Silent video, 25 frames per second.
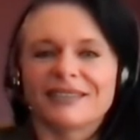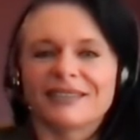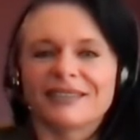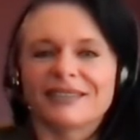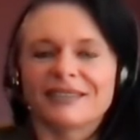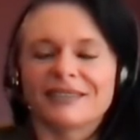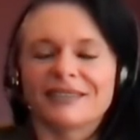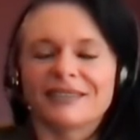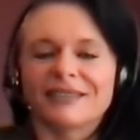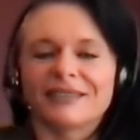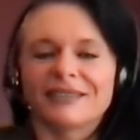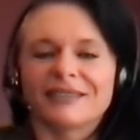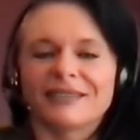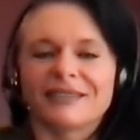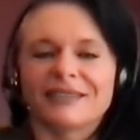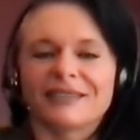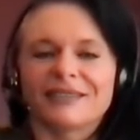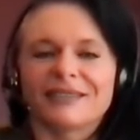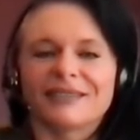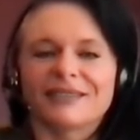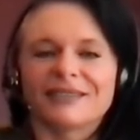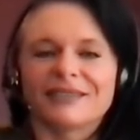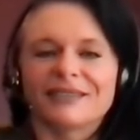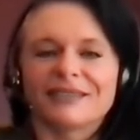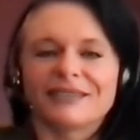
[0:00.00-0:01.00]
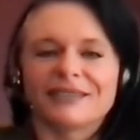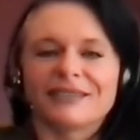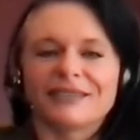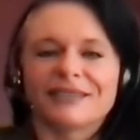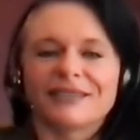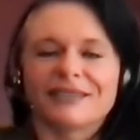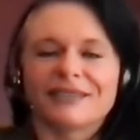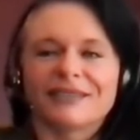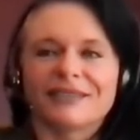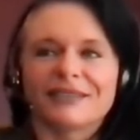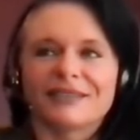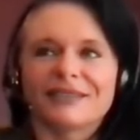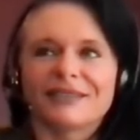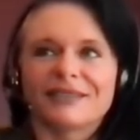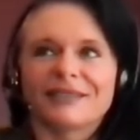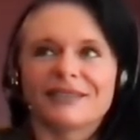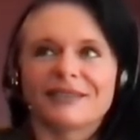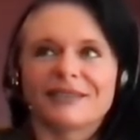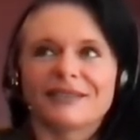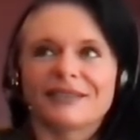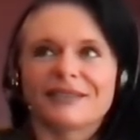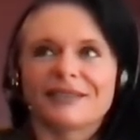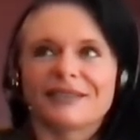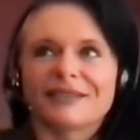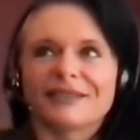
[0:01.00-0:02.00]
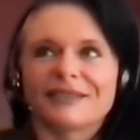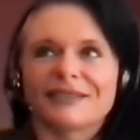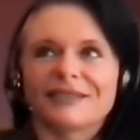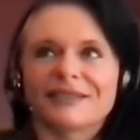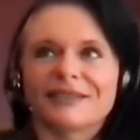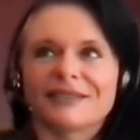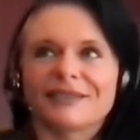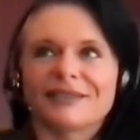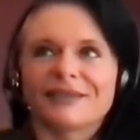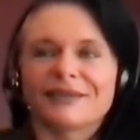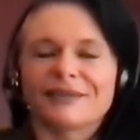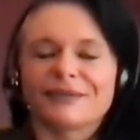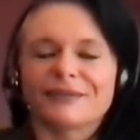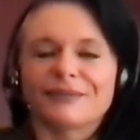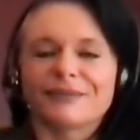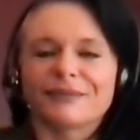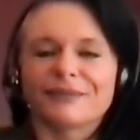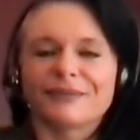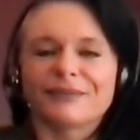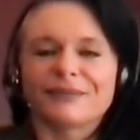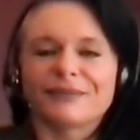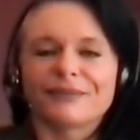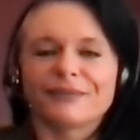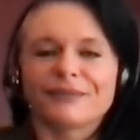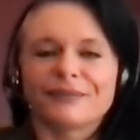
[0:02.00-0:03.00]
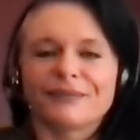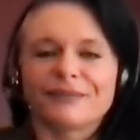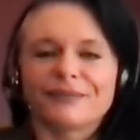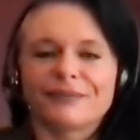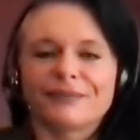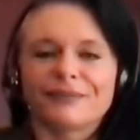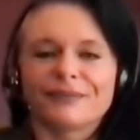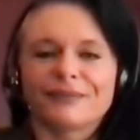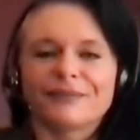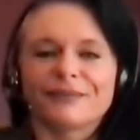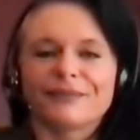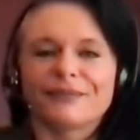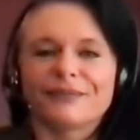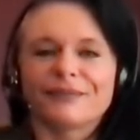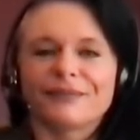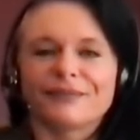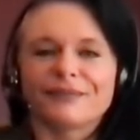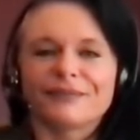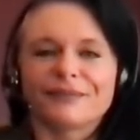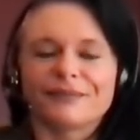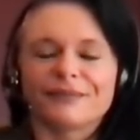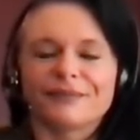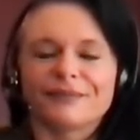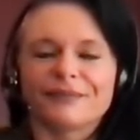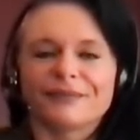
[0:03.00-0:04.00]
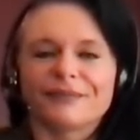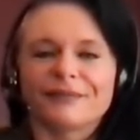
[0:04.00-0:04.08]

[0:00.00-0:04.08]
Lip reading: This person isn't speaking.